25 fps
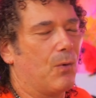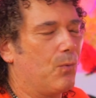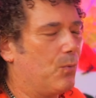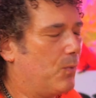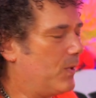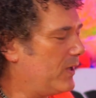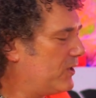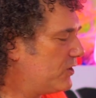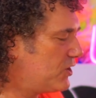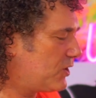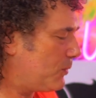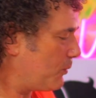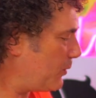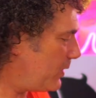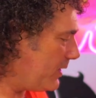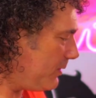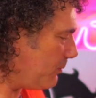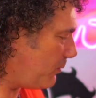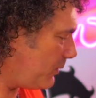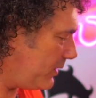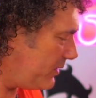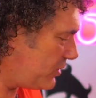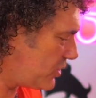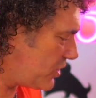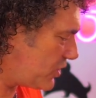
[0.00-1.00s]
We, we,
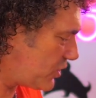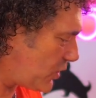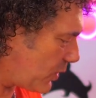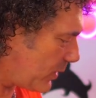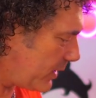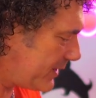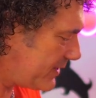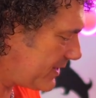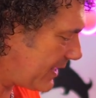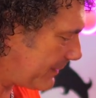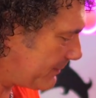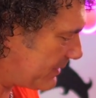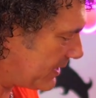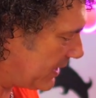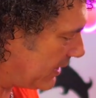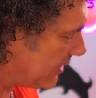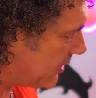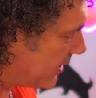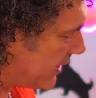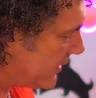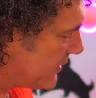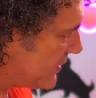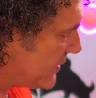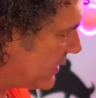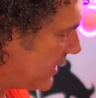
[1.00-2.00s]
we just got to accept it,
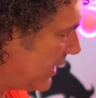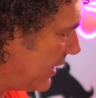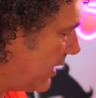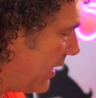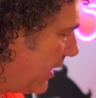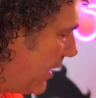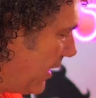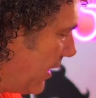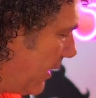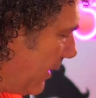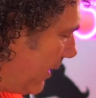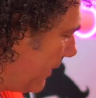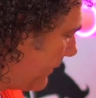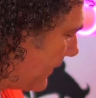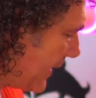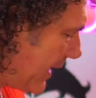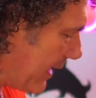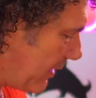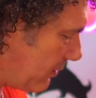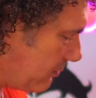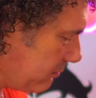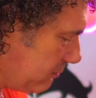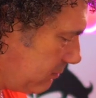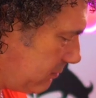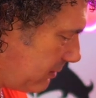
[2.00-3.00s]
guys.
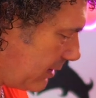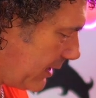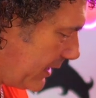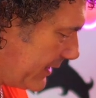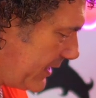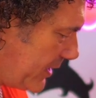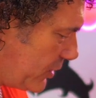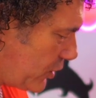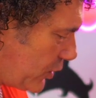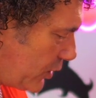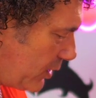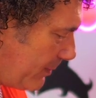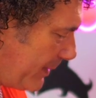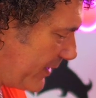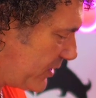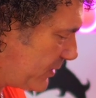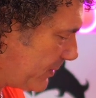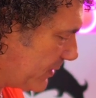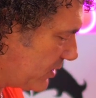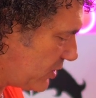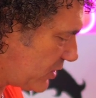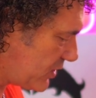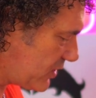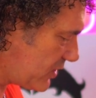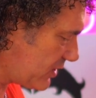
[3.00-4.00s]
Now, I did do the
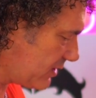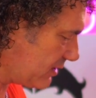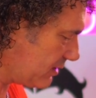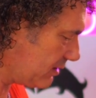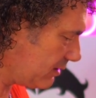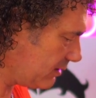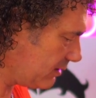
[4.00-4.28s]
measurements,